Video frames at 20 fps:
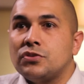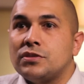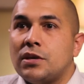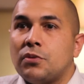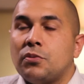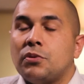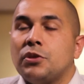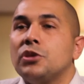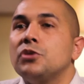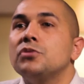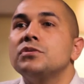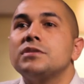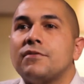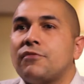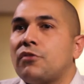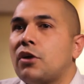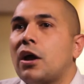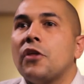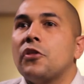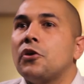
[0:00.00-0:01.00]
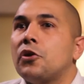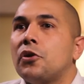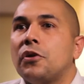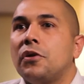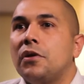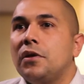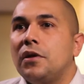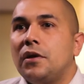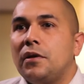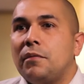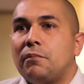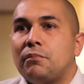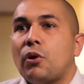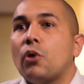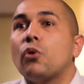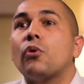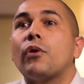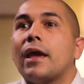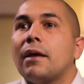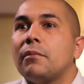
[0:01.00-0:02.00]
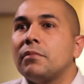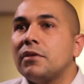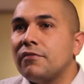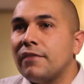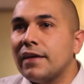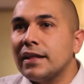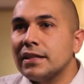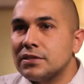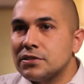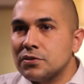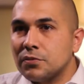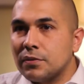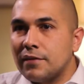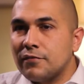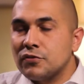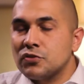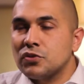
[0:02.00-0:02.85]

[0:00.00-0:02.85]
they would use it for other programmed events or whatever.